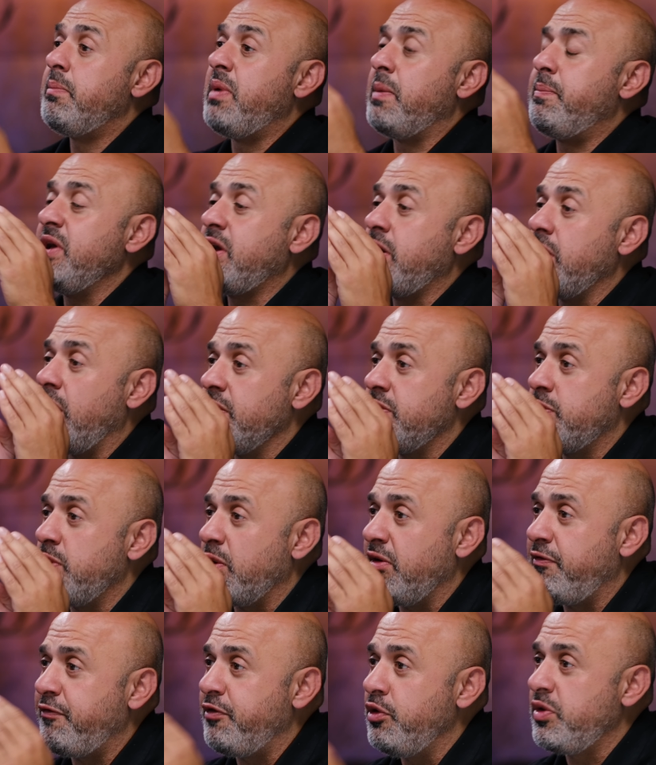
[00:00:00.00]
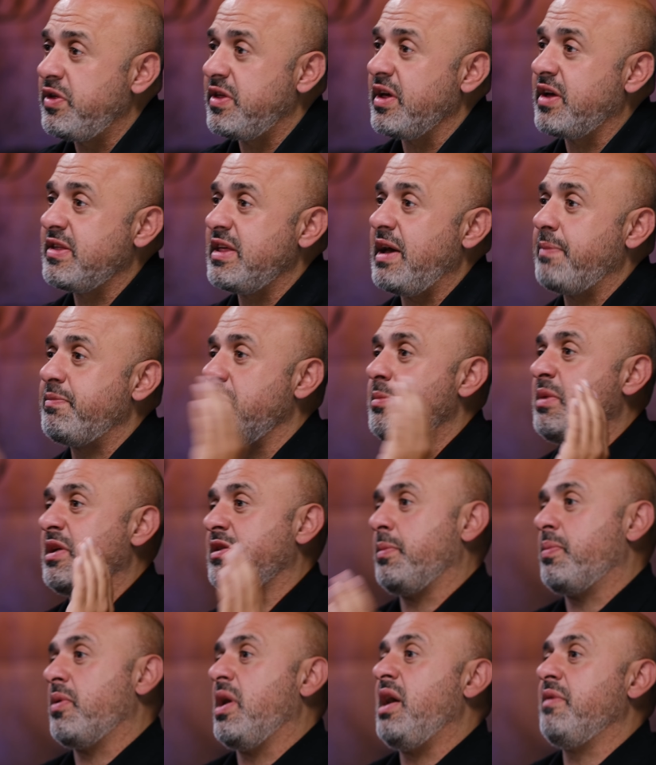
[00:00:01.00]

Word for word: but because they refused to accept him as a